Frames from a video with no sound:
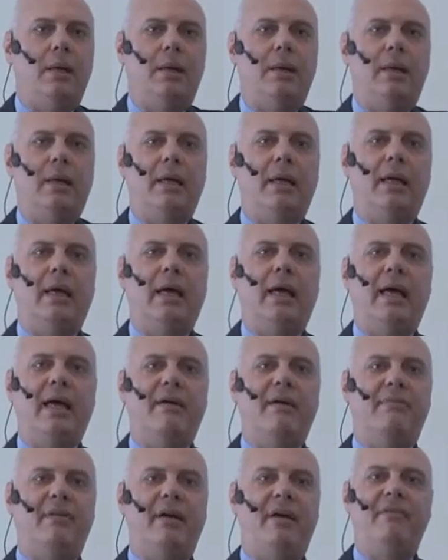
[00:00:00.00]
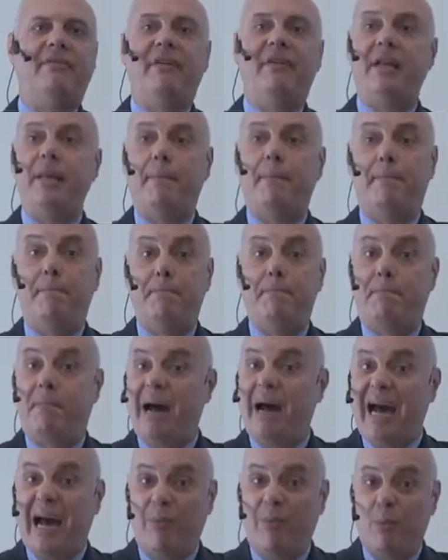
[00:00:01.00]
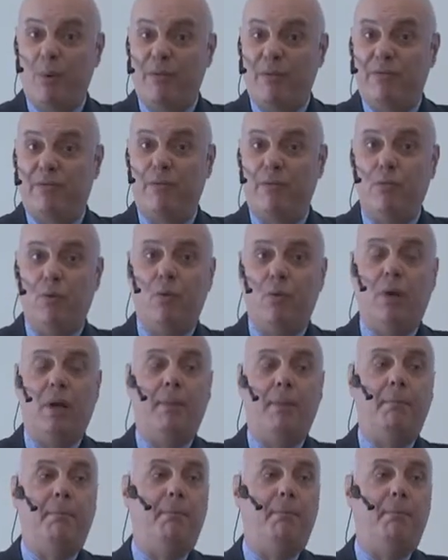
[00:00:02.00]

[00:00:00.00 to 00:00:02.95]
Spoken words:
have a very powerful